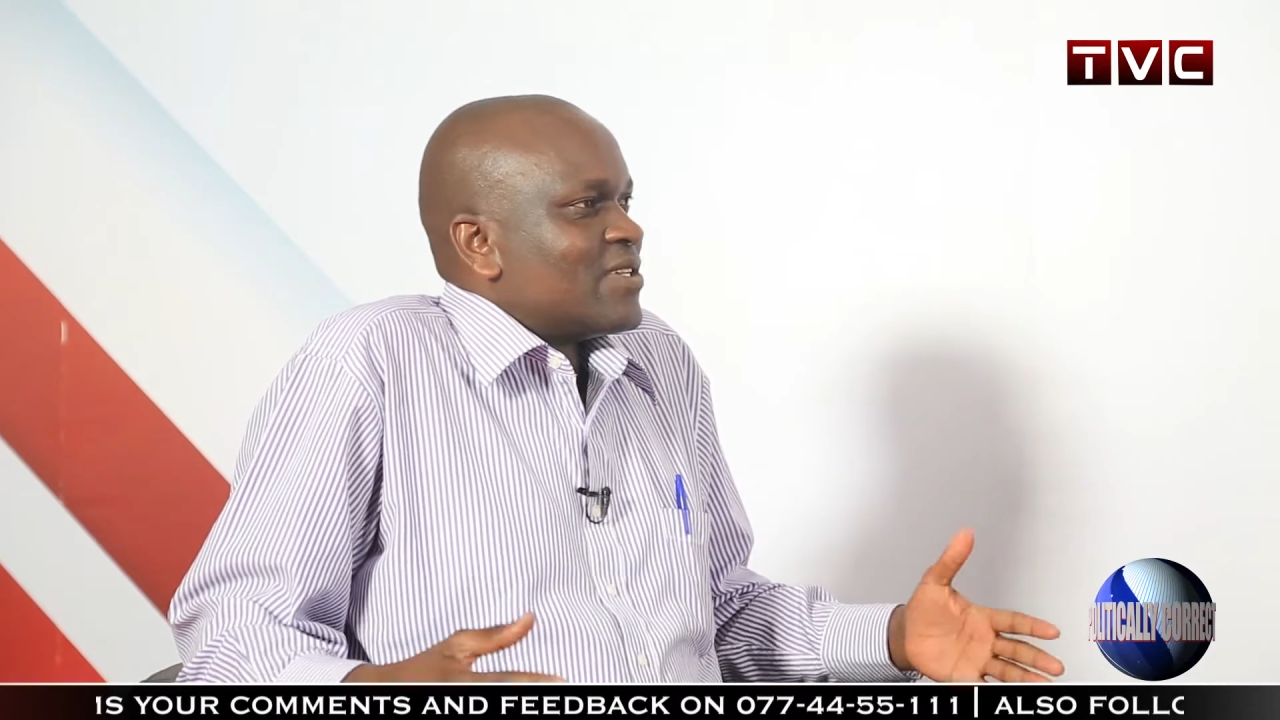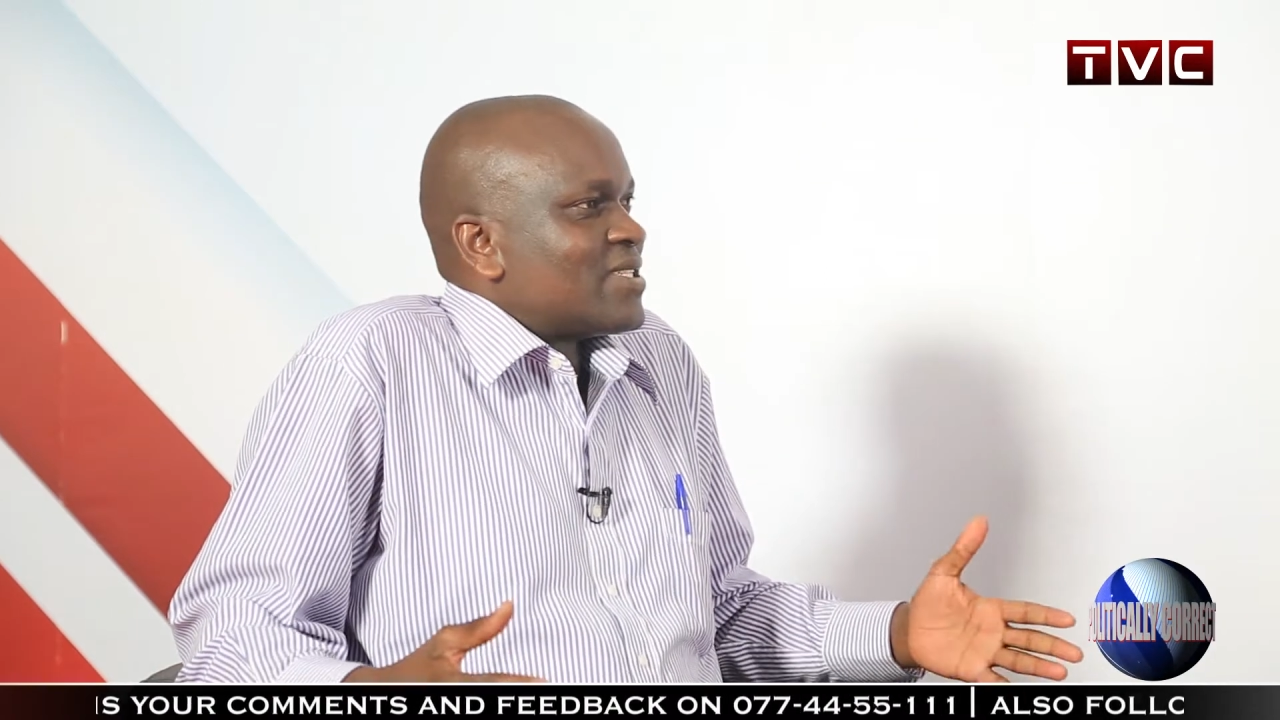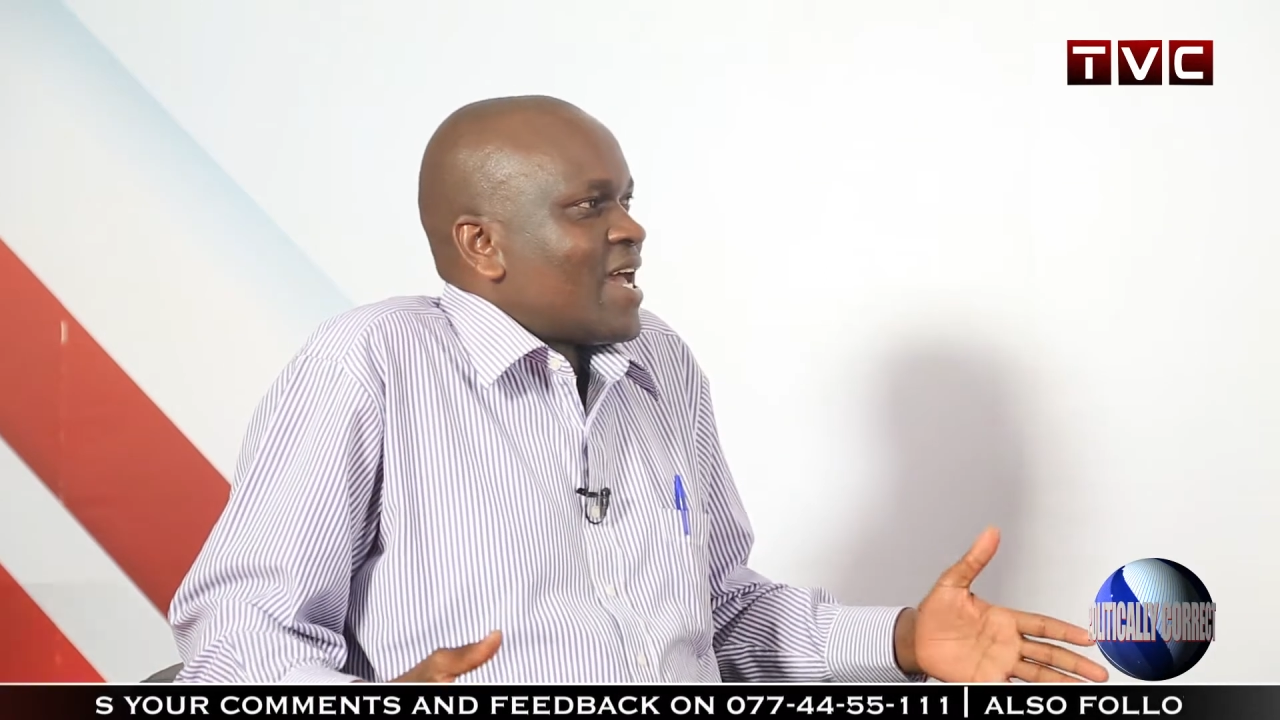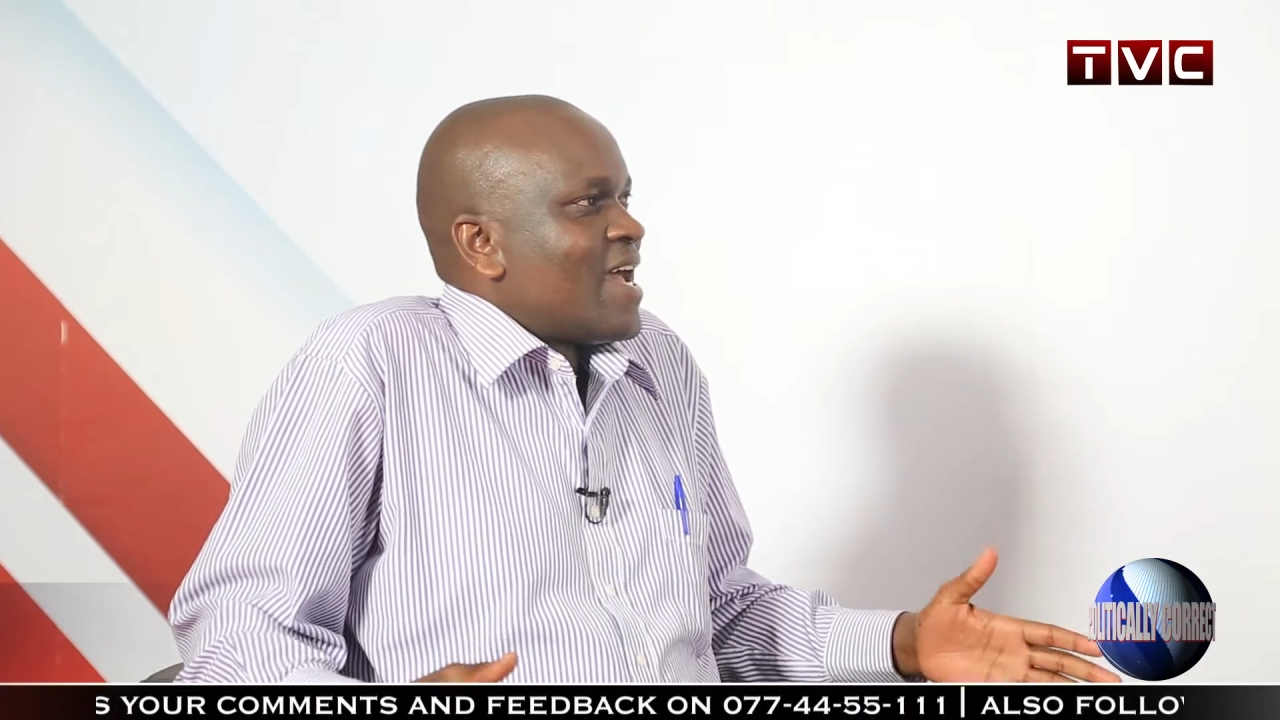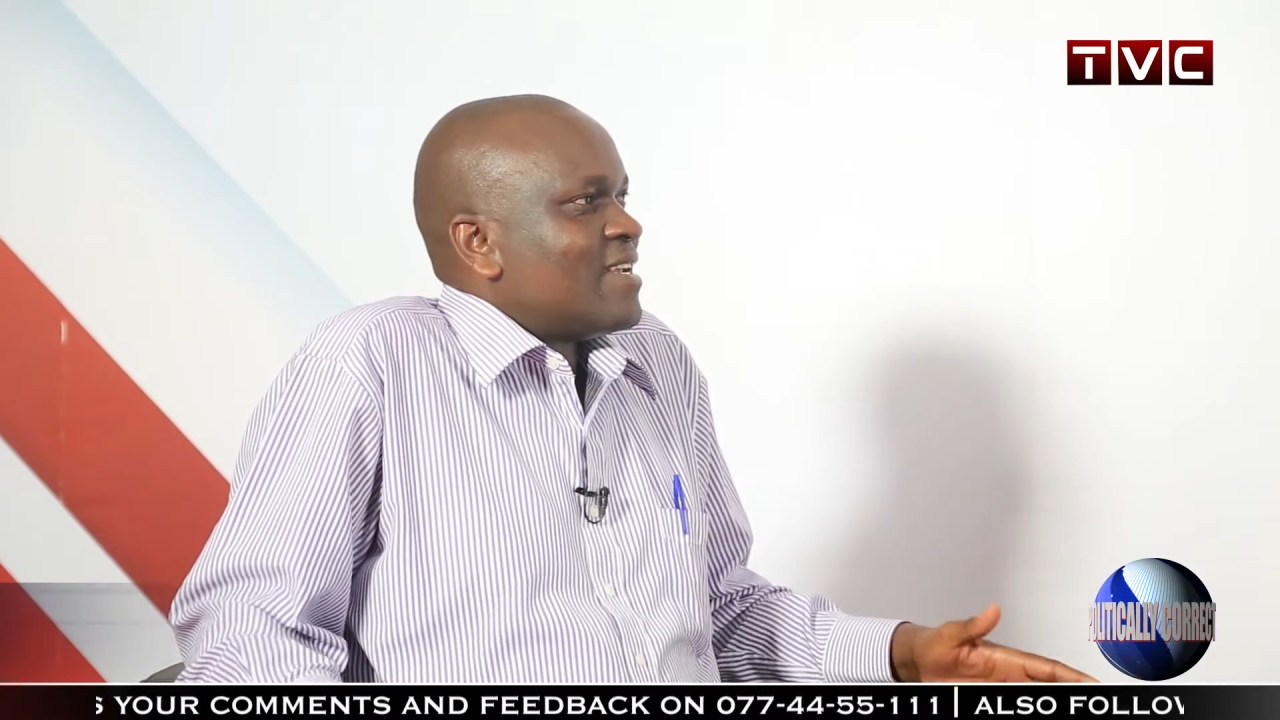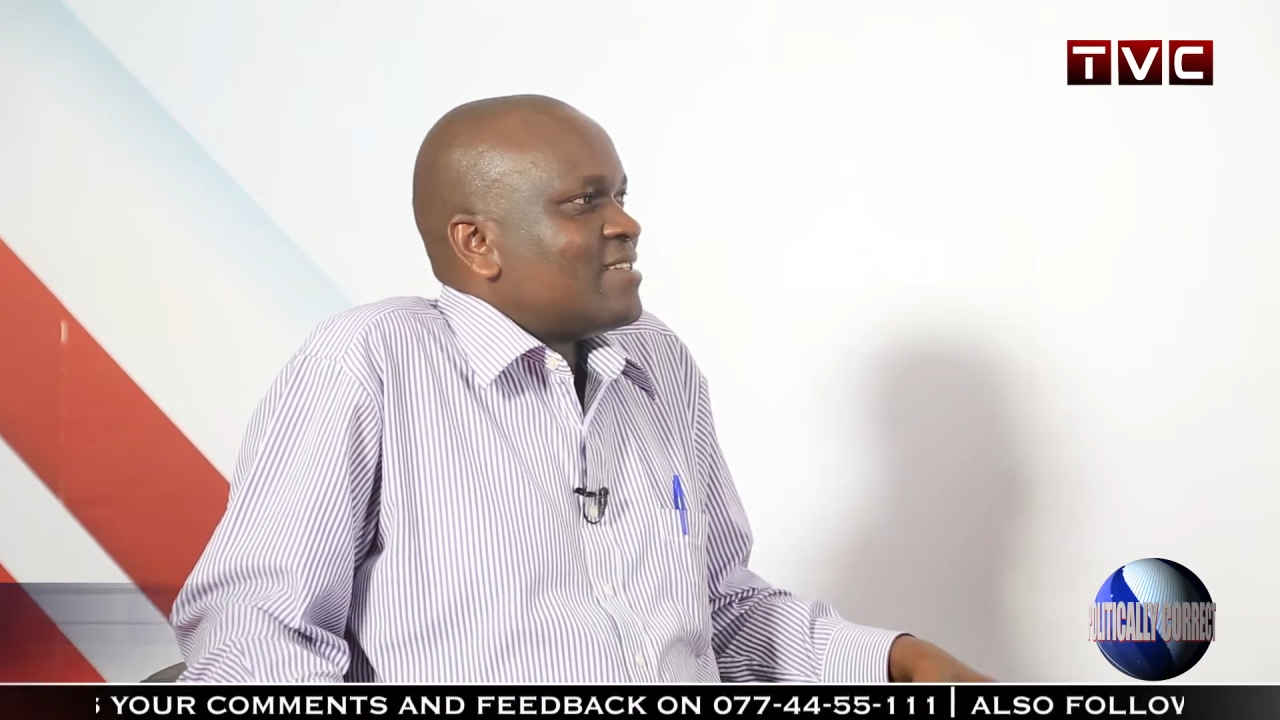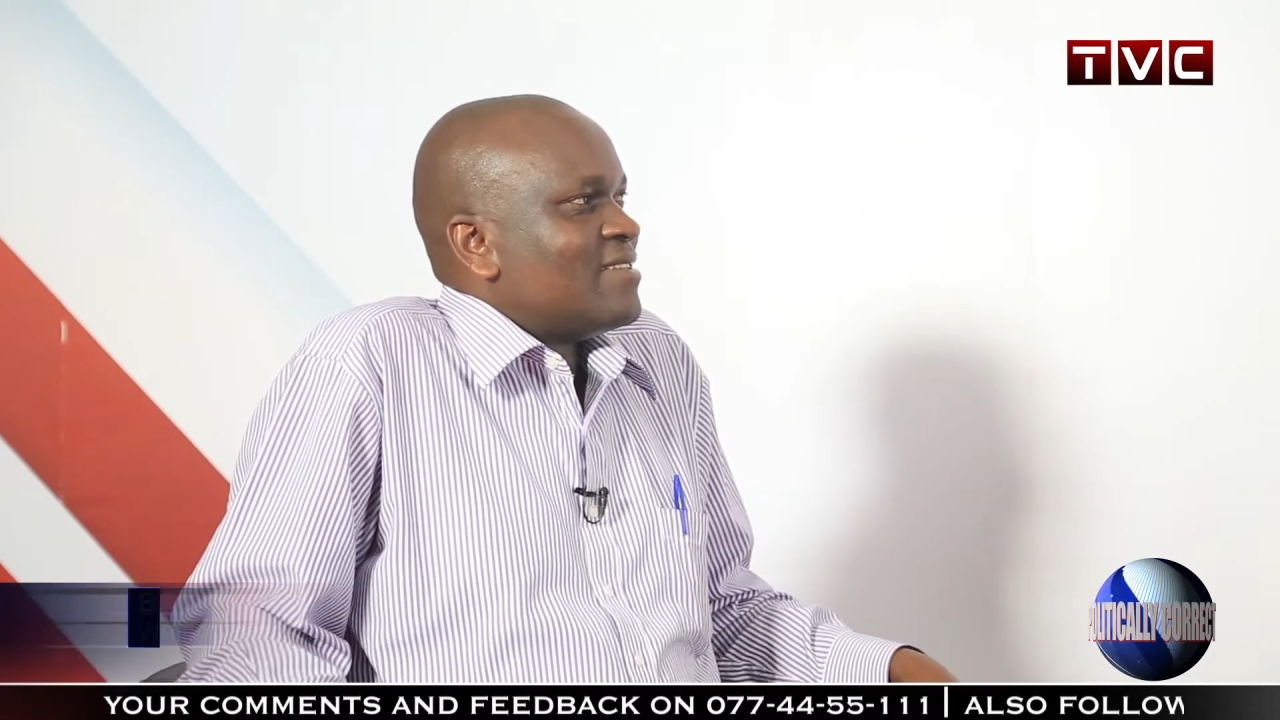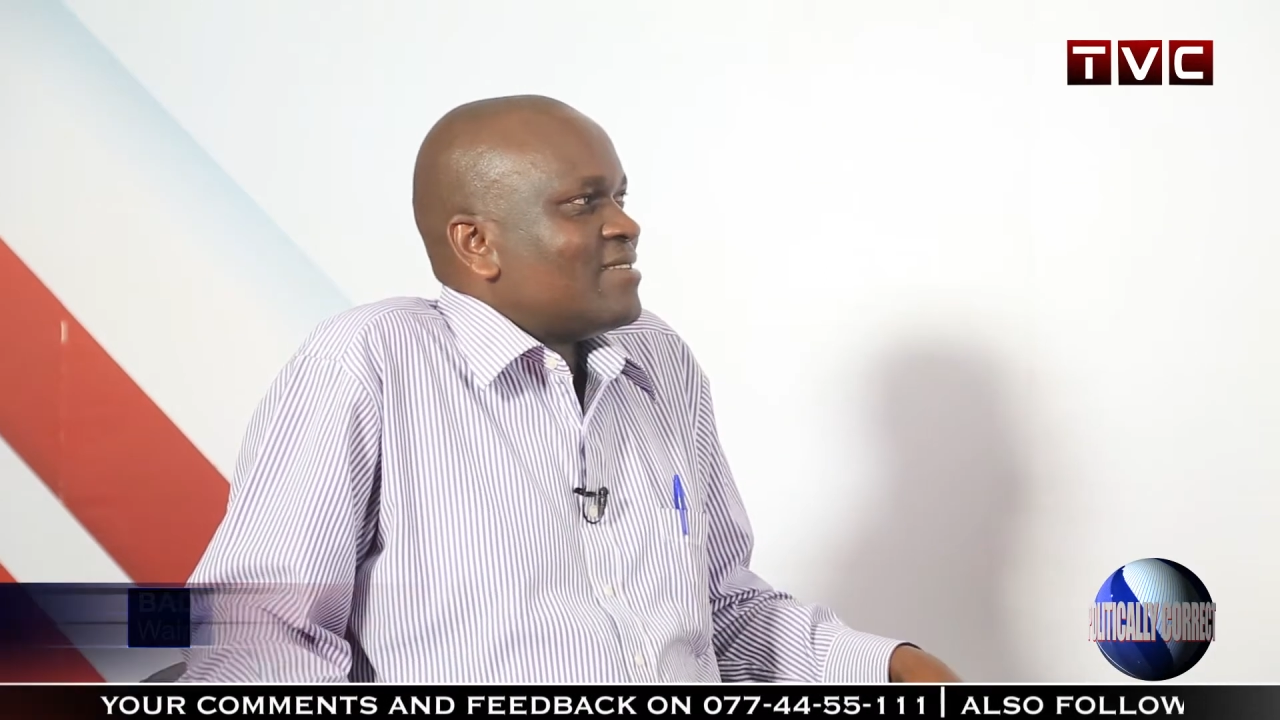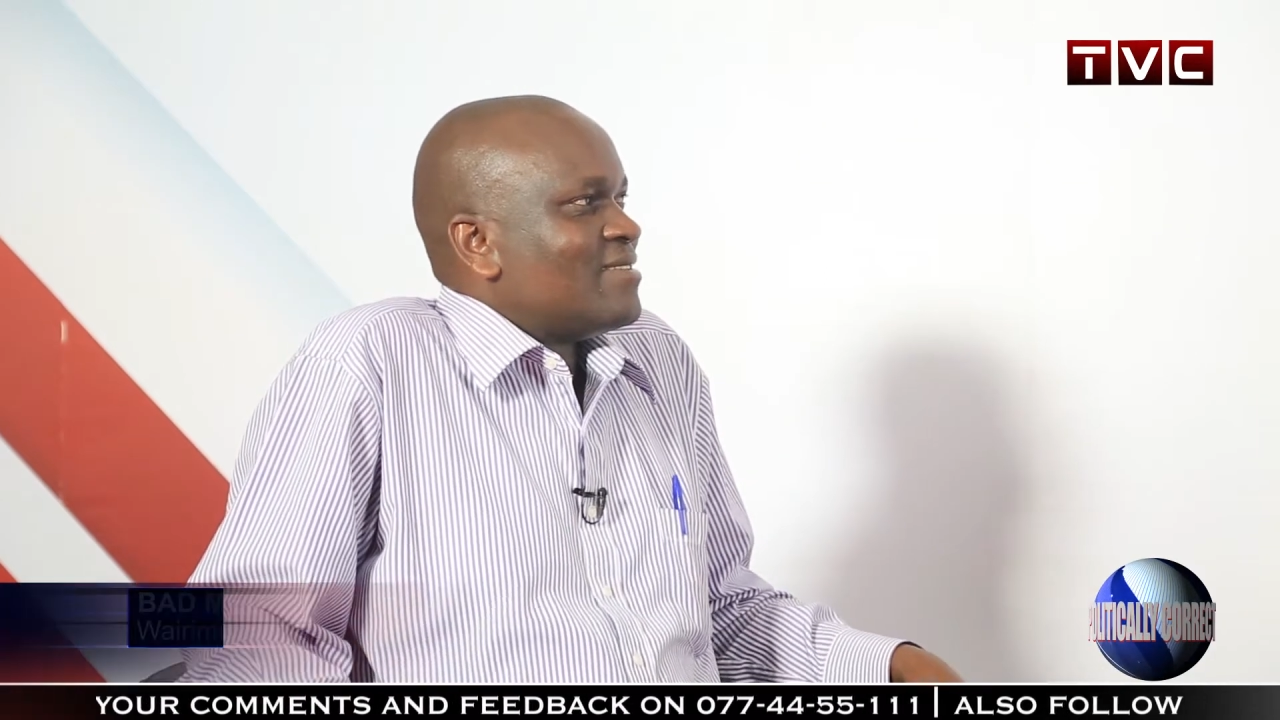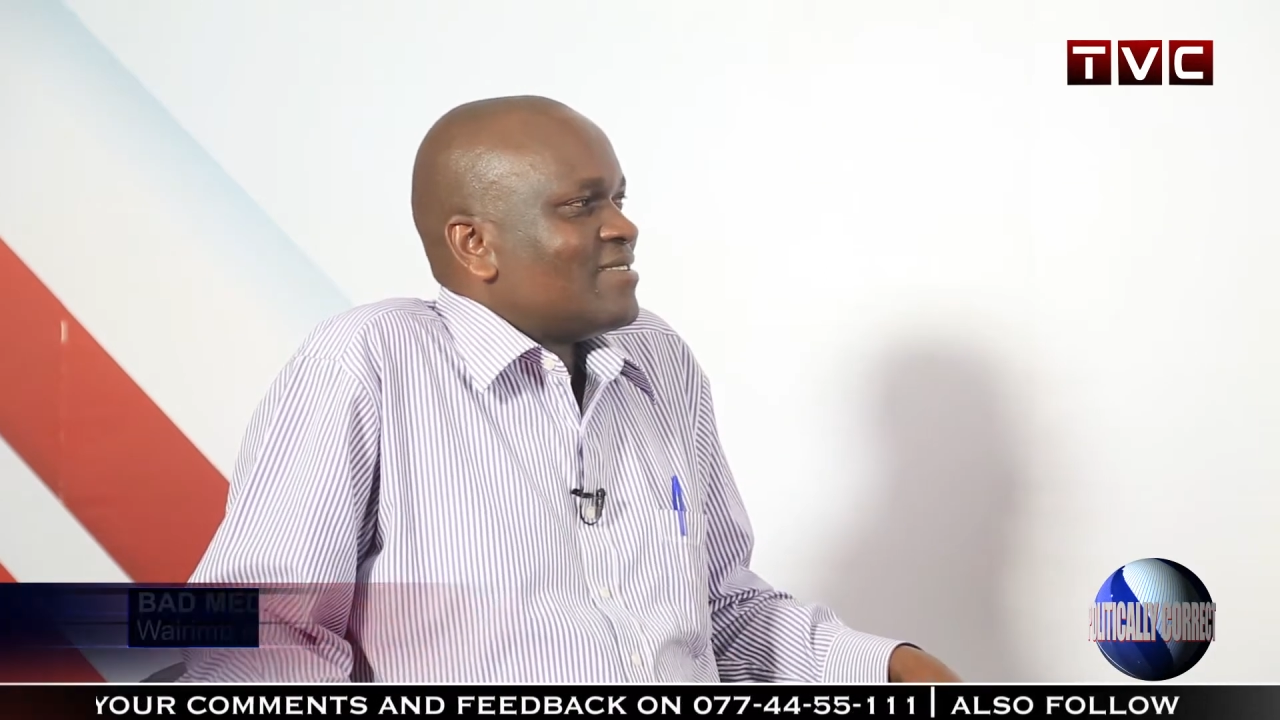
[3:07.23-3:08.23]

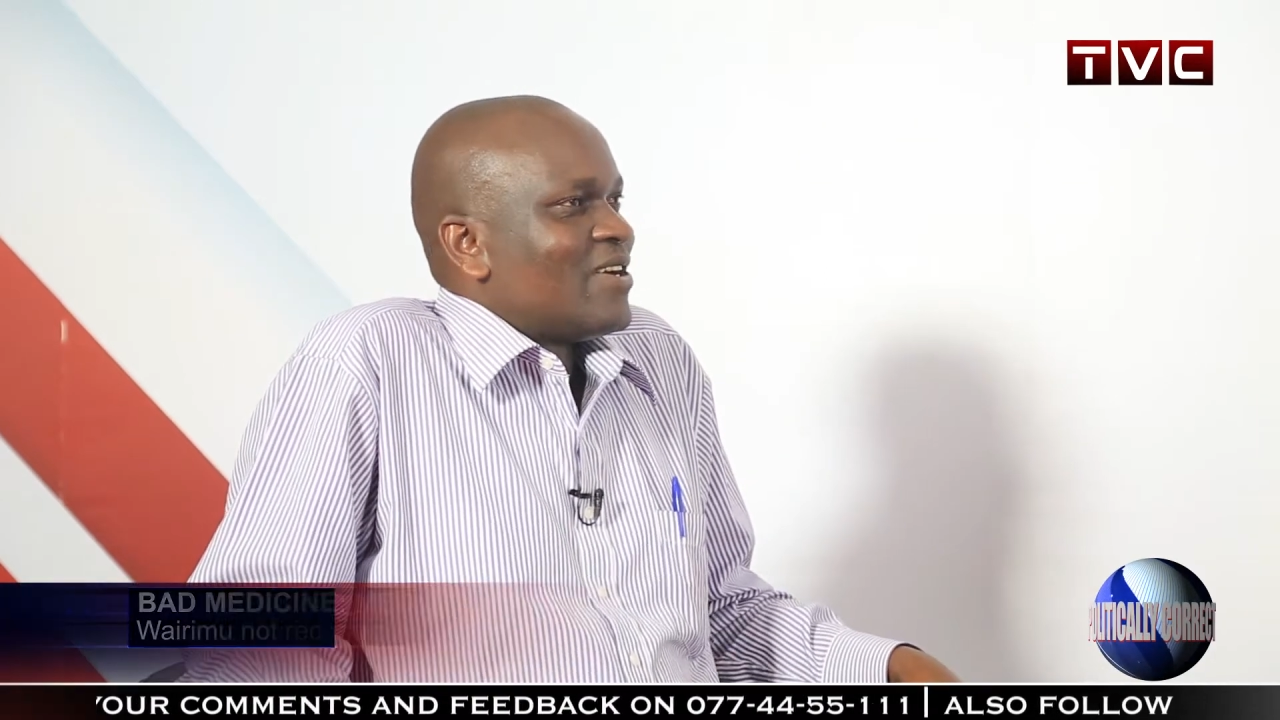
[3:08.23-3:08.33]
society,